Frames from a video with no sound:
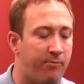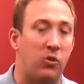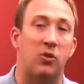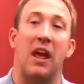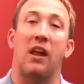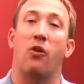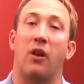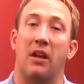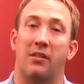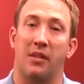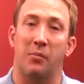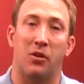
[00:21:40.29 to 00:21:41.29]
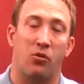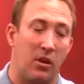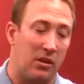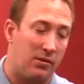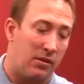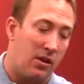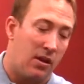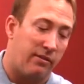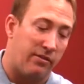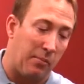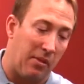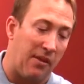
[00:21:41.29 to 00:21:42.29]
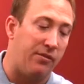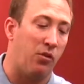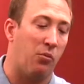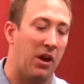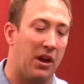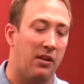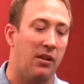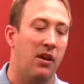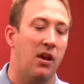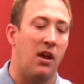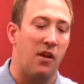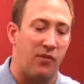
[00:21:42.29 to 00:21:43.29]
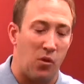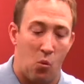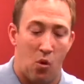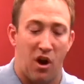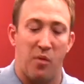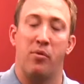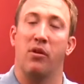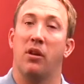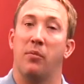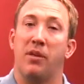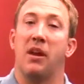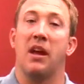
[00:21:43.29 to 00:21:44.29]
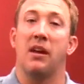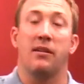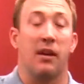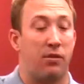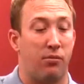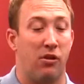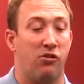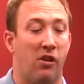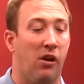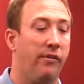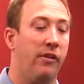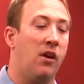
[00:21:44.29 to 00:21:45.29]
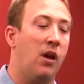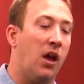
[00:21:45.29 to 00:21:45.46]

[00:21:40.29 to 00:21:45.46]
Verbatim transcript: standard asymmetries from left to right if you want to build up that anti-thrust shelf,